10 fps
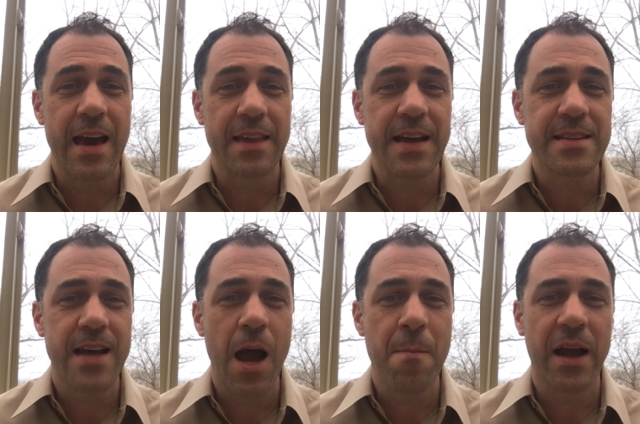At that
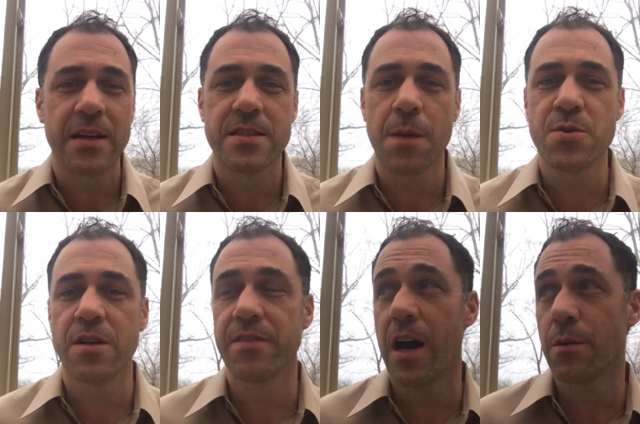time, my conception
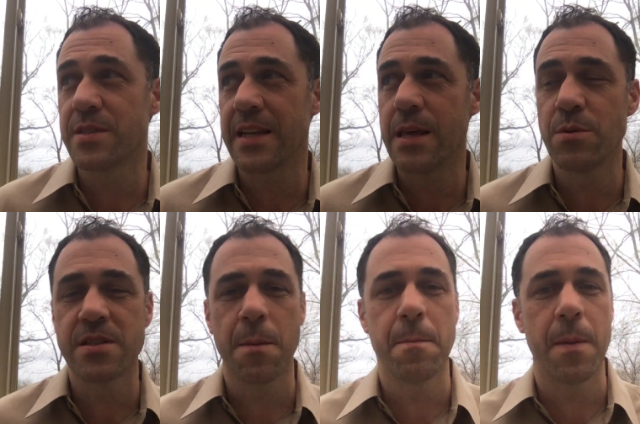of God was that he was
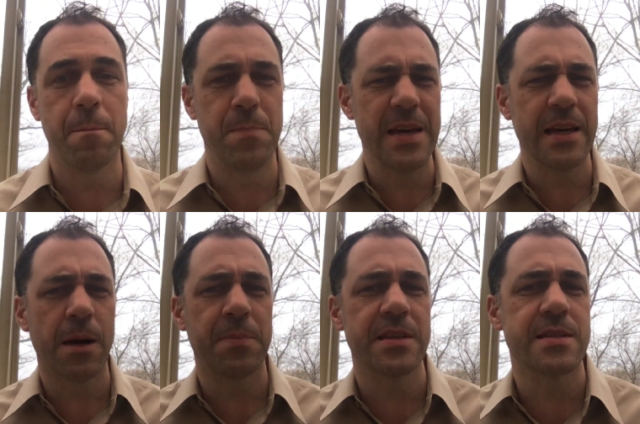some being
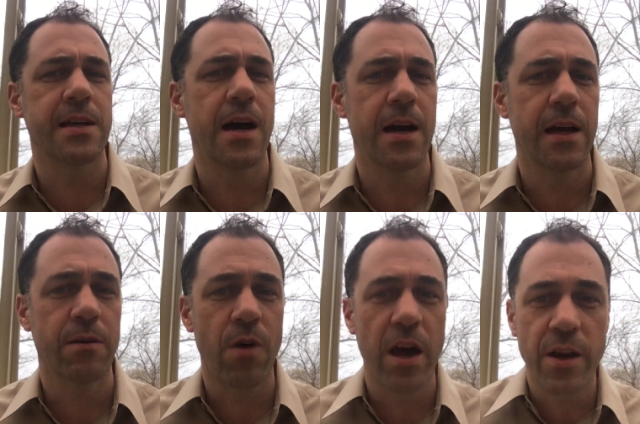up in the sky,
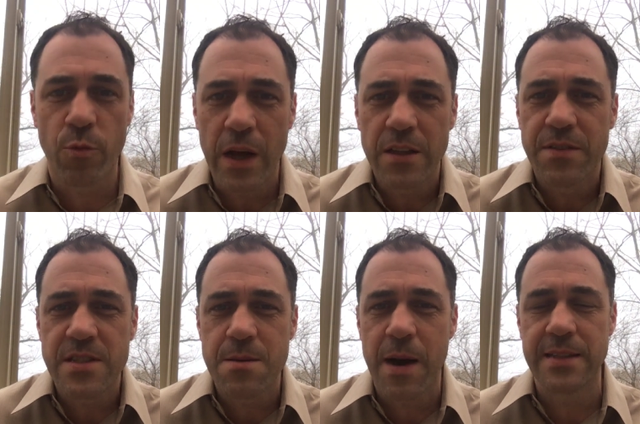
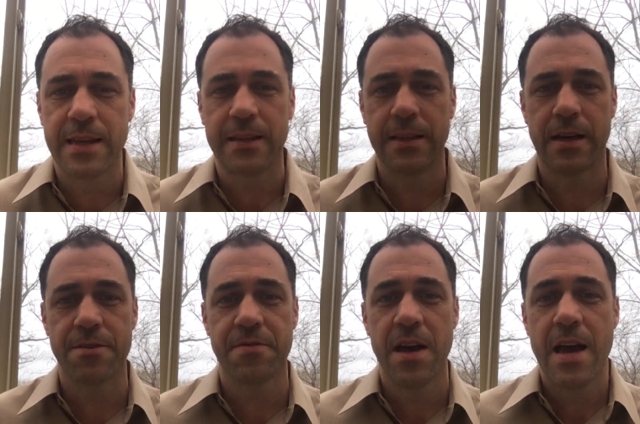irrelevant to my daily
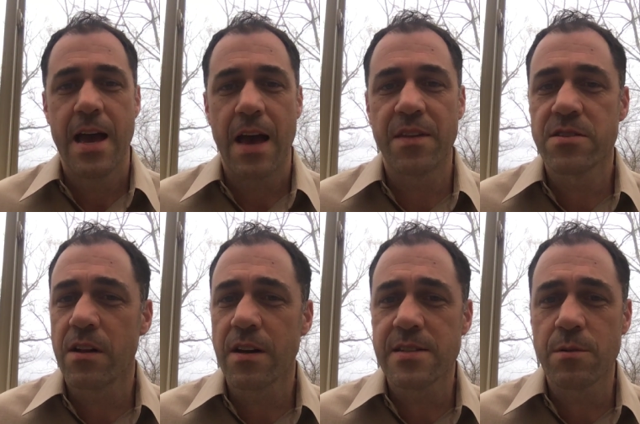life, and as
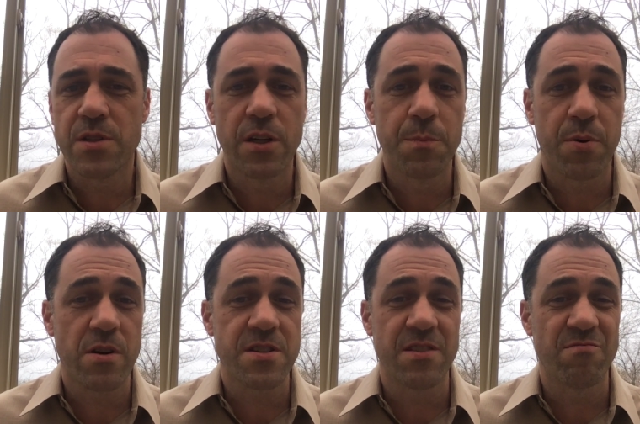long as I was a good
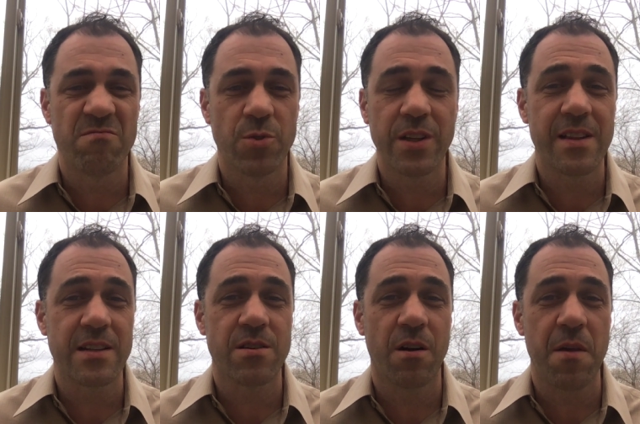person, really
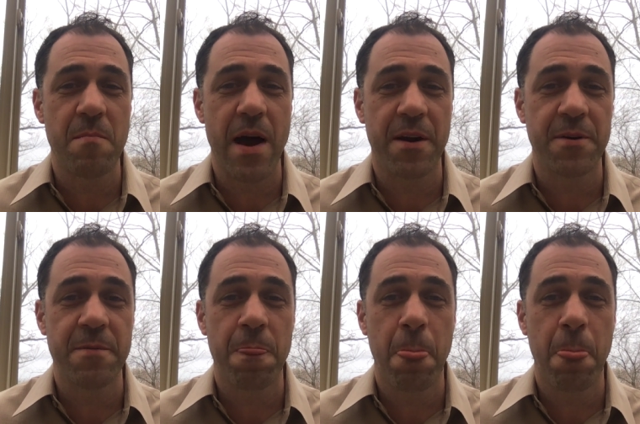that's all that mattered.